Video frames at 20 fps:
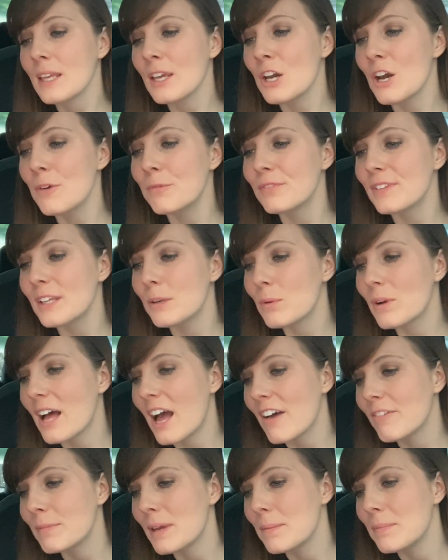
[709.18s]
Hopefully, we'll
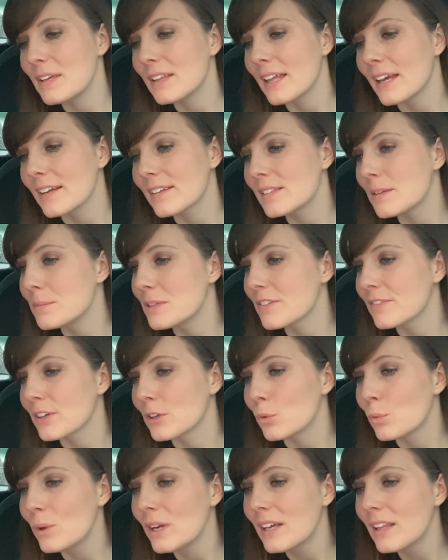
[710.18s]
have maybe like some
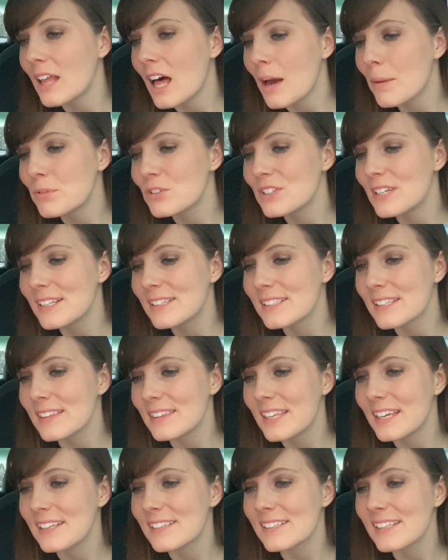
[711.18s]
different wheel options
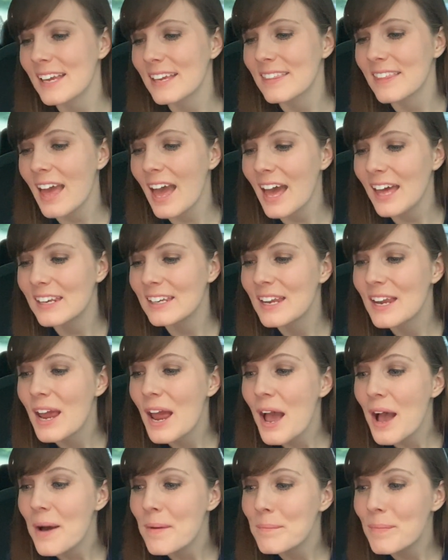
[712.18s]
and things like that.
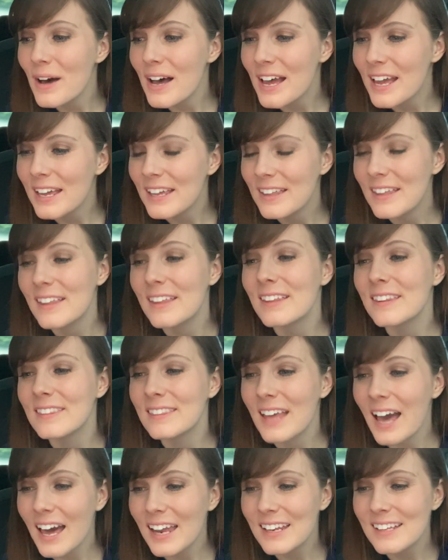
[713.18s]
But
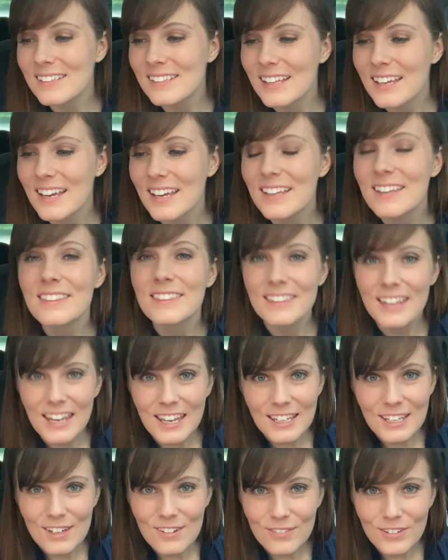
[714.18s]
that is it.
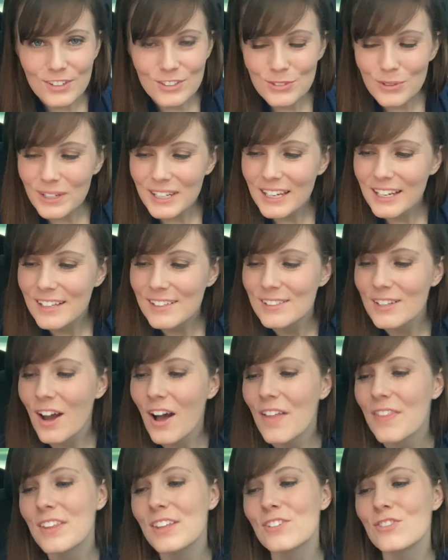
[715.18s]
Thank you for joining us
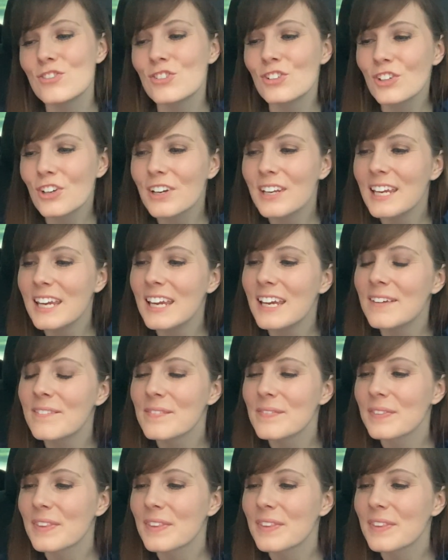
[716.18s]
on this journey.